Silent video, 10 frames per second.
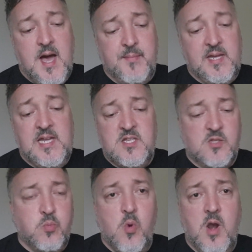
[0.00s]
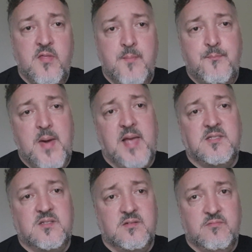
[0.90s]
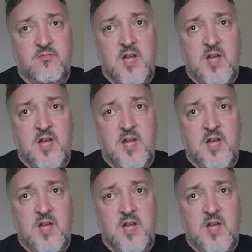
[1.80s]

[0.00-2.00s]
I mean, he's just one of the best